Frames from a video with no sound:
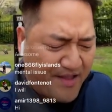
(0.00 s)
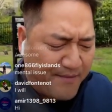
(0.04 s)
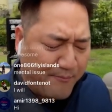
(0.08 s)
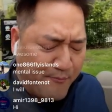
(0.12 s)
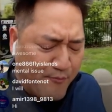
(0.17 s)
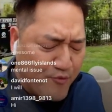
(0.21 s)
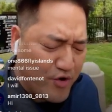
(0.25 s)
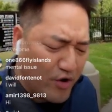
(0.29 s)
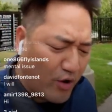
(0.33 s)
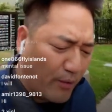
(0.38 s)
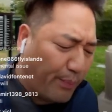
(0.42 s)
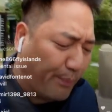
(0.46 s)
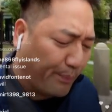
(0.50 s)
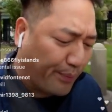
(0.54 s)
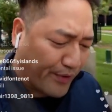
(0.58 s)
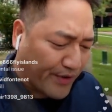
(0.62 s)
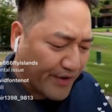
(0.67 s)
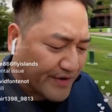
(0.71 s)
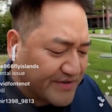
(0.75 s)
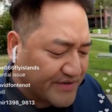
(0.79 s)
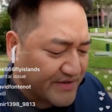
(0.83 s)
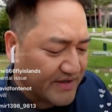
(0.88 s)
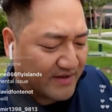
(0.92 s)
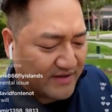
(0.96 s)
In real
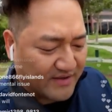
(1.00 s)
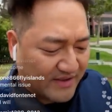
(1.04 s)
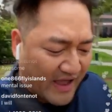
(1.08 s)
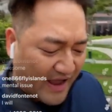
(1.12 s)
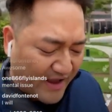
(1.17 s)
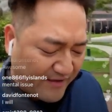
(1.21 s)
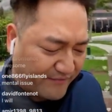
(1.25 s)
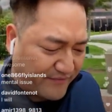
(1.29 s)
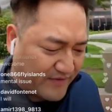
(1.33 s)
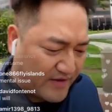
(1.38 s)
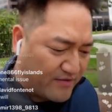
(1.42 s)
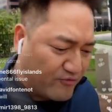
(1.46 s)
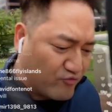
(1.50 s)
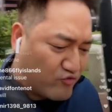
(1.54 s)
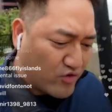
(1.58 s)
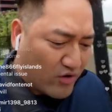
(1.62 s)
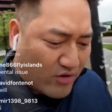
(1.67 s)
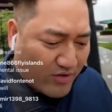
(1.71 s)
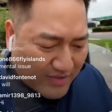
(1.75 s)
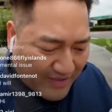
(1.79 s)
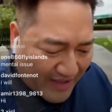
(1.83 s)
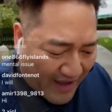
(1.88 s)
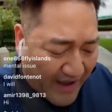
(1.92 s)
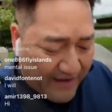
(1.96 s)
person life,
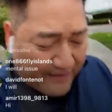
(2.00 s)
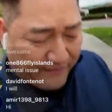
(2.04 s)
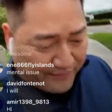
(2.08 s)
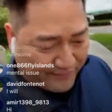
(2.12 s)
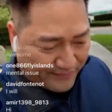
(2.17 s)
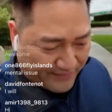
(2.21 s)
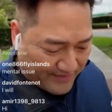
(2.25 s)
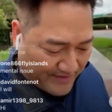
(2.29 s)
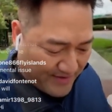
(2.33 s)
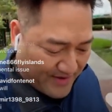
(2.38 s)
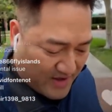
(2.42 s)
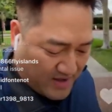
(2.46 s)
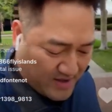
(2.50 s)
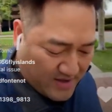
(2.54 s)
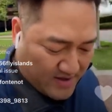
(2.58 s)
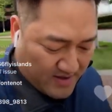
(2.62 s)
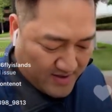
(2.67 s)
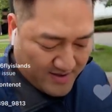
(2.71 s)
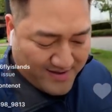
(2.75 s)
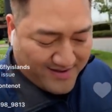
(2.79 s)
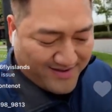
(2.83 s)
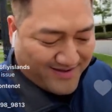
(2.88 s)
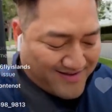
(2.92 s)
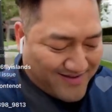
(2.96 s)
in real life,
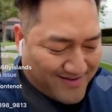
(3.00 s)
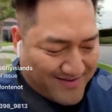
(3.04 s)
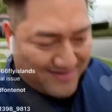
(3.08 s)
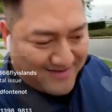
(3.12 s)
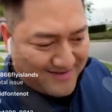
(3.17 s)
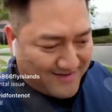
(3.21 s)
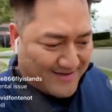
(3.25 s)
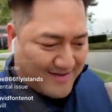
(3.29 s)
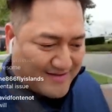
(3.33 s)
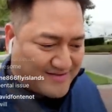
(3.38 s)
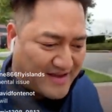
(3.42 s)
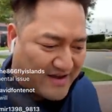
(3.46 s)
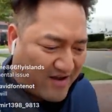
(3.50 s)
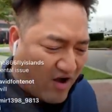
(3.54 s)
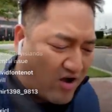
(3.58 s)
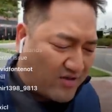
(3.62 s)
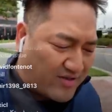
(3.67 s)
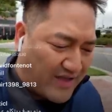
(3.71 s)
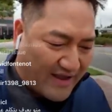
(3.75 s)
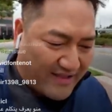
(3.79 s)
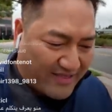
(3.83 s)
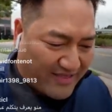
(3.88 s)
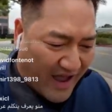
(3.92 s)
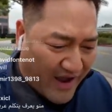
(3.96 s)
it's
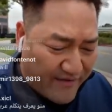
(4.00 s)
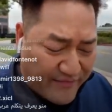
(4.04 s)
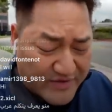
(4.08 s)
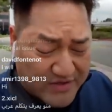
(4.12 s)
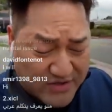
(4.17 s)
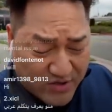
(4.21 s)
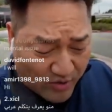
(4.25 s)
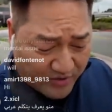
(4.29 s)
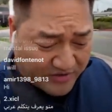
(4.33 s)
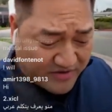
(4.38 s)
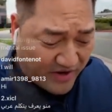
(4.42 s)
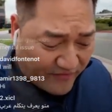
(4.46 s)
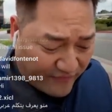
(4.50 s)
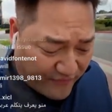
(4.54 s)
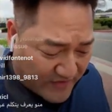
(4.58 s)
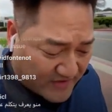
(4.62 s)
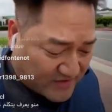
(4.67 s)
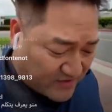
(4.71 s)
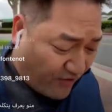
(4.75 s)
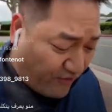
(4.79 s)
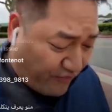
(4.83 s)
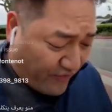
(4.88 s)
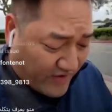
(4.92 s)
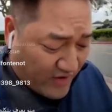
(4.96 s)
like online life is so
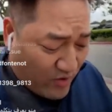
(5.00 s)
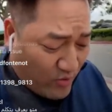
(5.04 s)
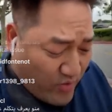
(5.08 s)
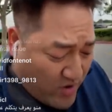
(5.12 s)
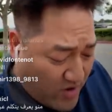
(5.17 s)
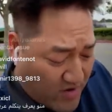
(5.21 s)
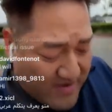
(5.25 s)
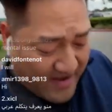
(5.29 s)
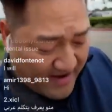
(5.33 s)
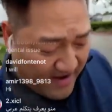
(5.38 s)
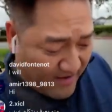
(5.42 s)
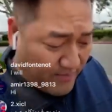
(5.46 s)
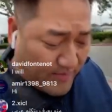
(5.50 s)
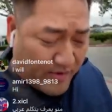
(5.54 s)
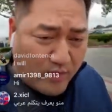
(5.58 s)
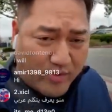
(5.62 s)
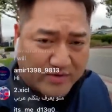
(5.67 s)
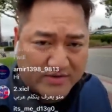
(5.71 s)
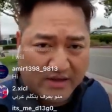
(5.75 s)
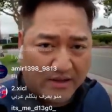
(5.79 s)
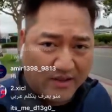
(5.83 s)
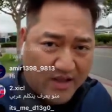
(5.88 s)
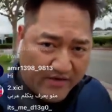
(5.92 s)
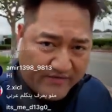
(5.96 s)
different, it's so fucking weird. Like
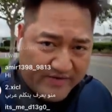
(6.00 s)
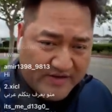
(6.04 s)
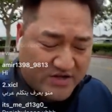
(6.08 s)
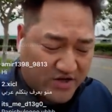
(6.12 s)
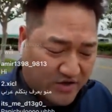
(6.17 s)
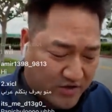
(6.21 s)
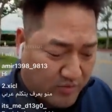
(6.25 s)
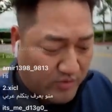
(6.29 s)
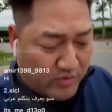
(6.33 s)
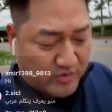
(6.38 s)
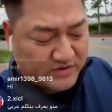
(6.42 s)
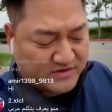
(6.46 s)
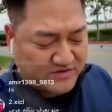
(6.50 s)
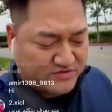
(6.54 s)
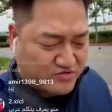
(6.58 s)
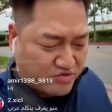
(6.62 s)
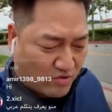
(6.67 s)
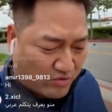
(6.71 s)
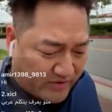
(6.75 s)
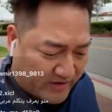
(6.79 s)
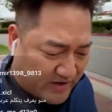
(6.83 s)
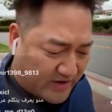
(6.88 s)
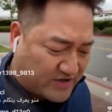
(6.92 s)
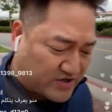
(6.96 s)
everyone wants to love each other,
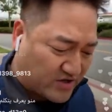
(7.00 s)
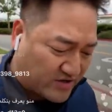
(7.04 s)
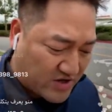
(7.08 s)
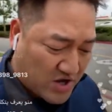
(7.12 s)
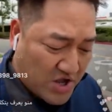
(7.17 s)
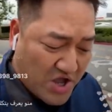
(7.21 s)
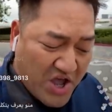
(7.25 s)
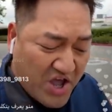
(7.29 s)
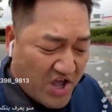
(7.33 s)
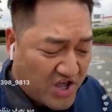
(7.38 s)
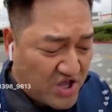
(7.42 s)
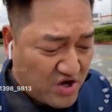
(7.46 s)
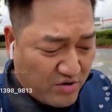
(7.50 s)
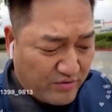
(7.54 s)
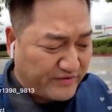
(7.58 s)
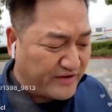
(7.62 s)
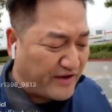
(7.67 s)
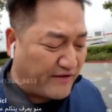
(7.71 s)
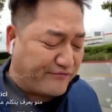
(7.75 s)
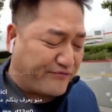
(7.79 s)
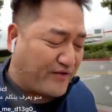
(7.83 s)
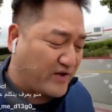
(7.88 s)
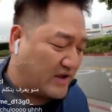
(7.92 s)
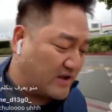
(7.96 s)
everyone's trolling each other.
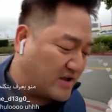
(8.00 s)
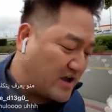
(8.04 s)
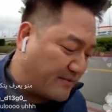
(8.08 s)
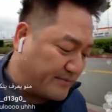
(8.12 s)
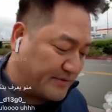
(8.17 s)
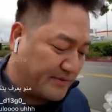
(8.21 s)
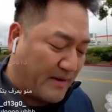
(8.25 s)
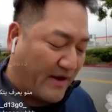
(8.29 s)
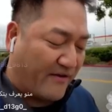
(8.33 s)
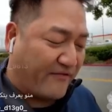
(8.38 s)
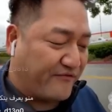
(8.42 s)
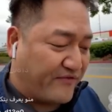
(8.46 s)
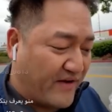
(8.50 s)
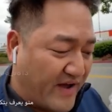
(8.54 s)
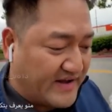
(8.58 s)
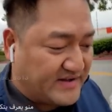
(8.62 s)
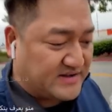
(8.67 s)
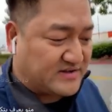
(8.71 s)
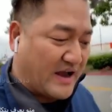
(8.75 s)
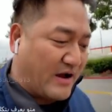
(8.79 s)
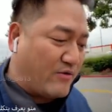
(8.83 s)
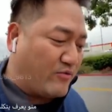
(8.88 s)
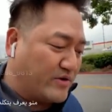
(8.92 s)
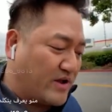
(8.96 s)
You would not fucking come to my
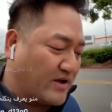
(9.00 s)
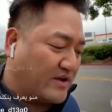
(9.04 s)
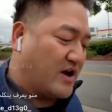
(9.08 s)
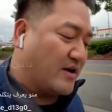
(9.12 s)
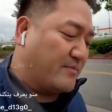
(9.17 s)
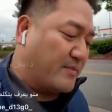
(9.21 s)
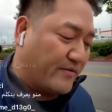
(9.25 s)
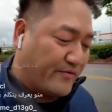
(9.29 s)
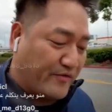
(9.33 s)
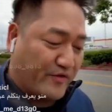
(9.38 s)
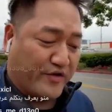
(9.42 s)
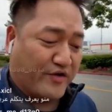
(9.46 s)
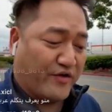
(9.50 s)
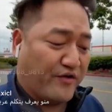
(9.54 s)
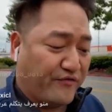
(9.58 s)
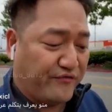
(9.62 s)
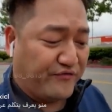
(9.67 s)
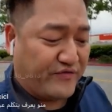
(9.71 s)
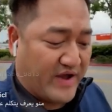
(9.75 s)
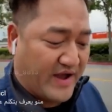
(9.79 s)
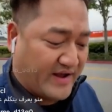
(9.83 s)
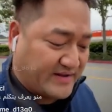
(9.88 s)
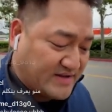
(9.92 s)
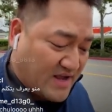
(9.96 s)
face. I would not come over to
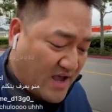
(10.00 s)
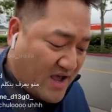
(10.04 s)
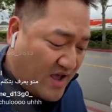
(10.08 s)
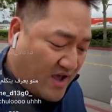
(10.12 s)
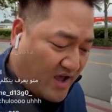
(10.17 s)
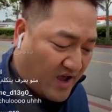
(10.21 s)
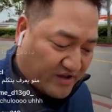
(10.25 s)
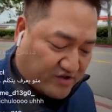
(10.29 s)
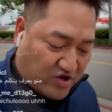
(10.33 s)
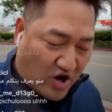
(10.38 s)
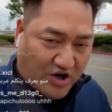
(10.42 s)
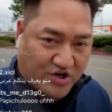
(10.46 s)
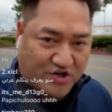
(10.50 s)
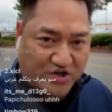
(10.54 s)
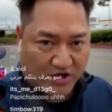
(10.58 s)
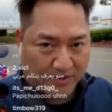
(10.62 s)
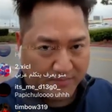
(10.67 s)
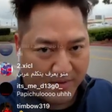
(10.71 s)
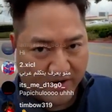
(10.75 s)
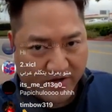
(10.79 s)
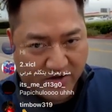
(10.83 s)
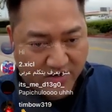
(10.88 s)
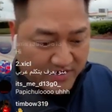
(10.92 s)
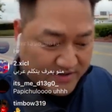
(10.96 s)
your face and talk
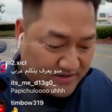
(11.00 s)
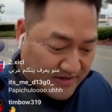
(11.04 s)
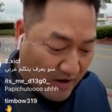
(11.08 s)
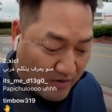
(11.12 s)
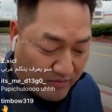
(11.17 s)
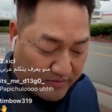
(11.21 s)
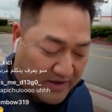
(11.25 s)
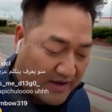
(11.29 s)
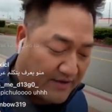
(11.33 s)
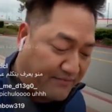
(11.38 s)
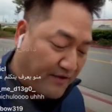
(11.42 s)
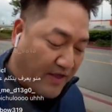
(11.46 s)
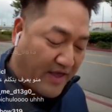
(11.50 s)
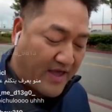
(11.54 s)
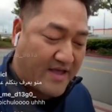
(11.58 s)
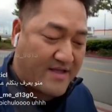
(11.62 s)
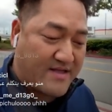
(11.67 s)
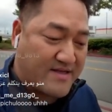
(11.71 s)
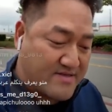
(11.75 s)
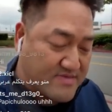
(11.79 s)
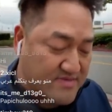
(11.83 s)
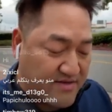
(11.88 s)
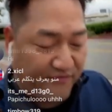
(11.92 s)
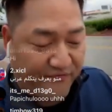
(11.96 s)
shit about you because I don't get
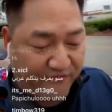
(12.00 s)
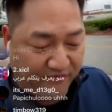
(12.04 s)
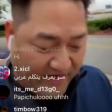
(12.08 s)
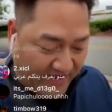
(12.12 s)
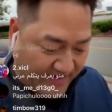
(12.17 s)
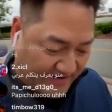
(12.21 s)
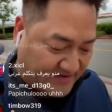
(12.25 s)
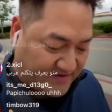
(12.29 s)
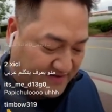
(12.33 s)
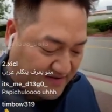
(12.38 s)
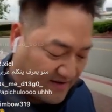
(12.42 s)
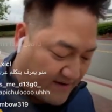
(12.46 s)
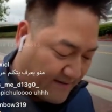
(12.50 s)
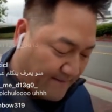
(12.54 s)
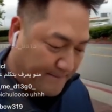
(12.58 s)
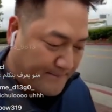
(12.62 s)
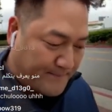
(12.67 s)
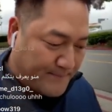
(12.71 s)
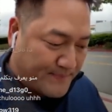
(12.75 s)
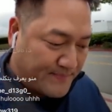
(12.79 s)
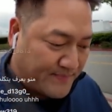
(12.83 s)
hit in the face.